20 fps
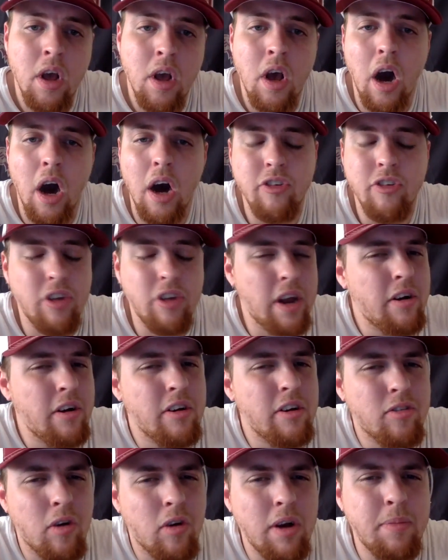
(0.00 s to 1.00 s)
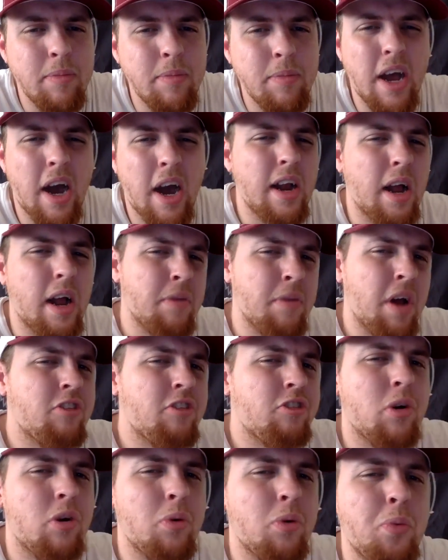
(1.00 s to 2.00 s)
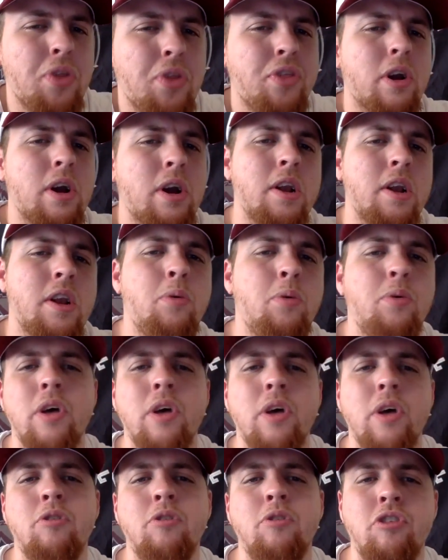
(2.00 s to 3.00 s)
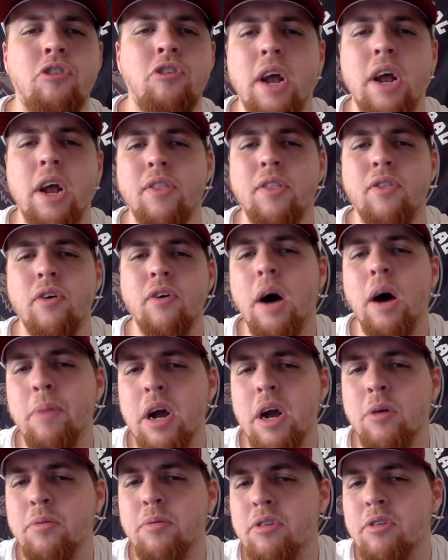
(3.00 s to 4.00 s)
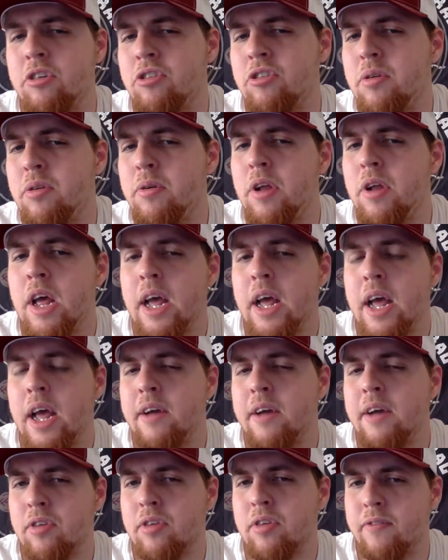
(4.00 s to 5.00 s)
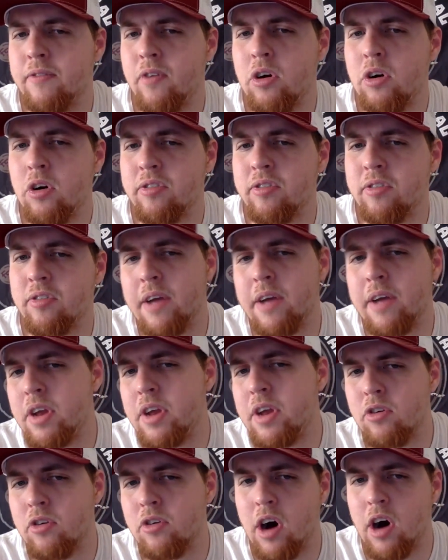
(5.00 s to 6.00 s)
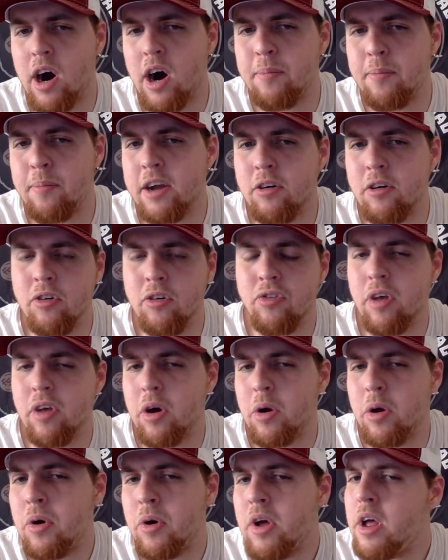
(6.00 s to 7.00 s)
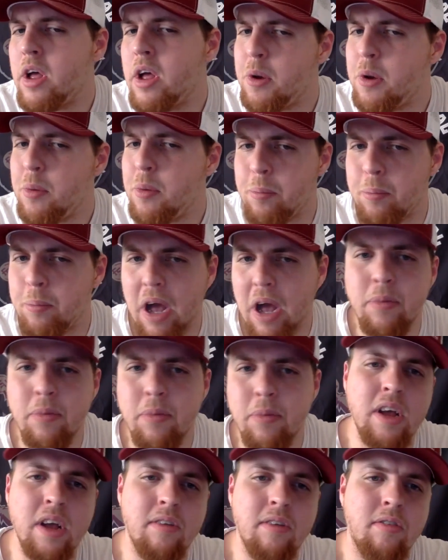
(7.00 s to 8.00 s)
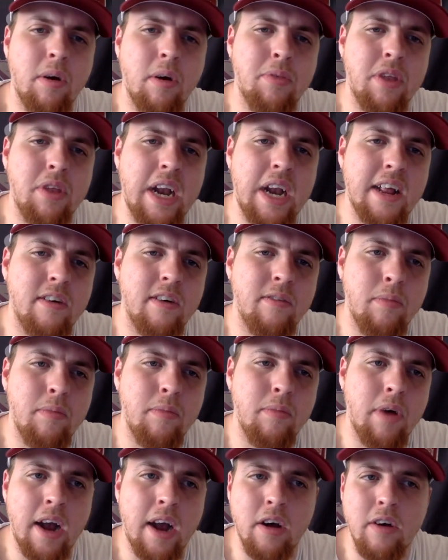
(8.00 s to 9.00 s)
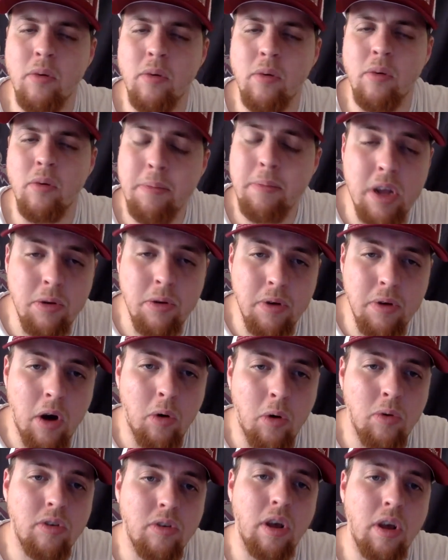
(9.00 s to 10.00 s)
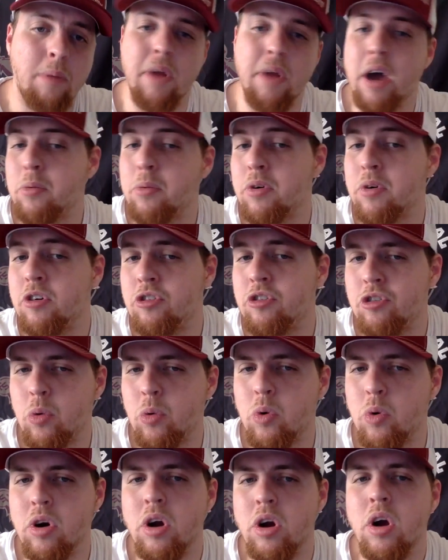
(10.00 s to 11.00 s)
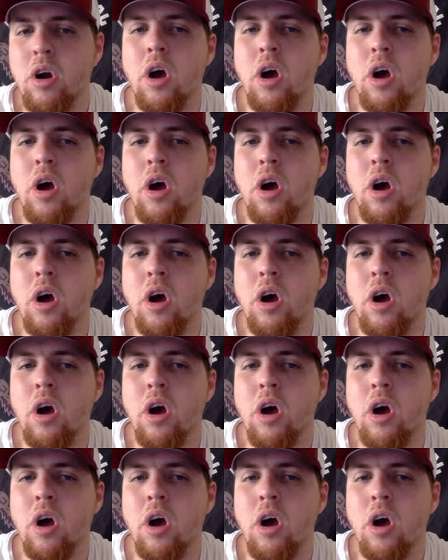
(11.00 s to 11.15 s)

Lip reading: Jadarius Green-McKnight, I'm not sure what they're going to do with him just yet at the linebacker position. He was a converted safety over to linebacker, so maybe you get something out of him, maybe you don't. I'm not really sure.